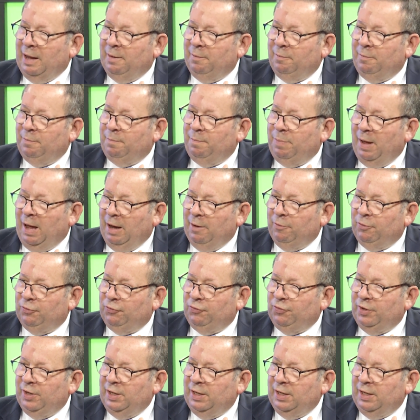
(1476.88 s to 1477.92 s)
And
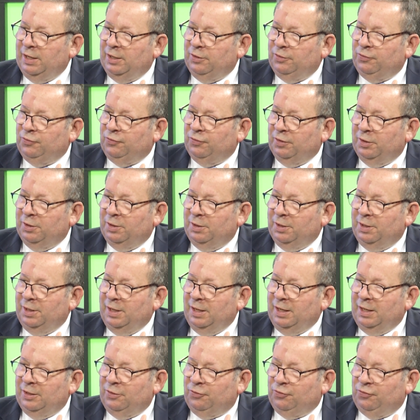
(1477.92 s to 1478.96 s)
piracy is
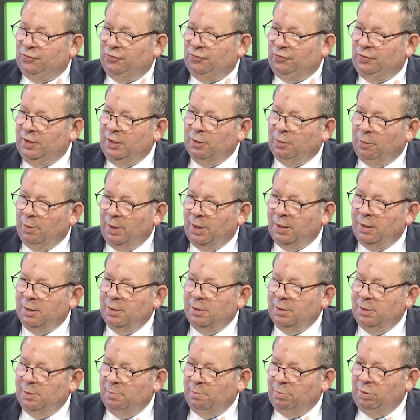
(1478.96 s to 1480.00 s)
stealing,
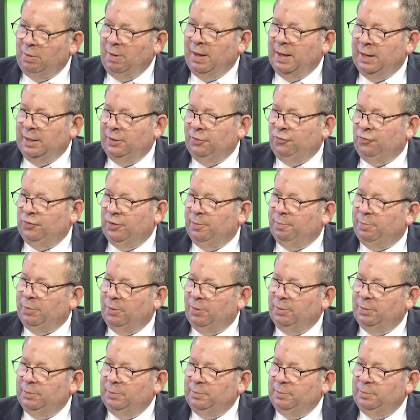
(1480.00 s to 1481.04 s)
plain and simple.